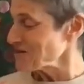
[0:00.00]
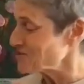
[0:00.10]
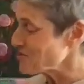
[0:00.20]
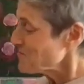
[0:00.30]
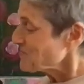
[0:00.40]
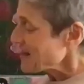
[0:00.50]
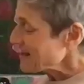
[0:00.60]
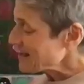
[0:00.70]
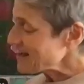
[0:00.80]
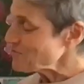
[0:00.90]
So
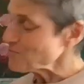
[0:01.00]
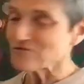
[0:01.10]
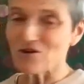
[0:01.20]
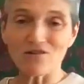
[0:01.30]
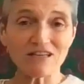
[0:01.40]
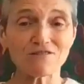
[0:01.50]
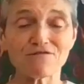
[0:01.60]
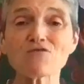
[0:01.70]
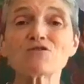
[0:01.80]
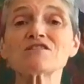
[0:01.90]
here we've got this
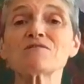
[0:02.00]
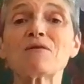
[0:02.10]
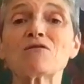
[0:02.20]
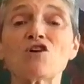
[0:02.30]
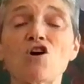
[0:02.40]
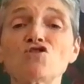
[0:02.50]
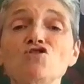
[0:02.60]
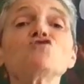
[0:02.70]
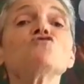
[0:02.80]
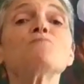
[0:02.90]
focus upon a
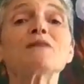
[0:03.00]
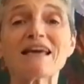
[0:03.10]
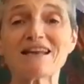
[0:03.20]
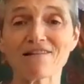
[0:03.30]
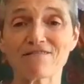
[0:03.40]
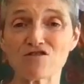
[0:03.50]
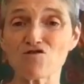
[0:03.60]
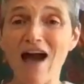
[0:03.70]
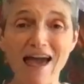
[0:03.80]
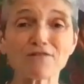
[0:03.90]
new beginning for
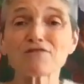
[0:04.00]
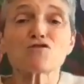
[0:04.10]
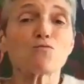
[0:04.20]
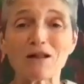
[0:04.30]
your health, your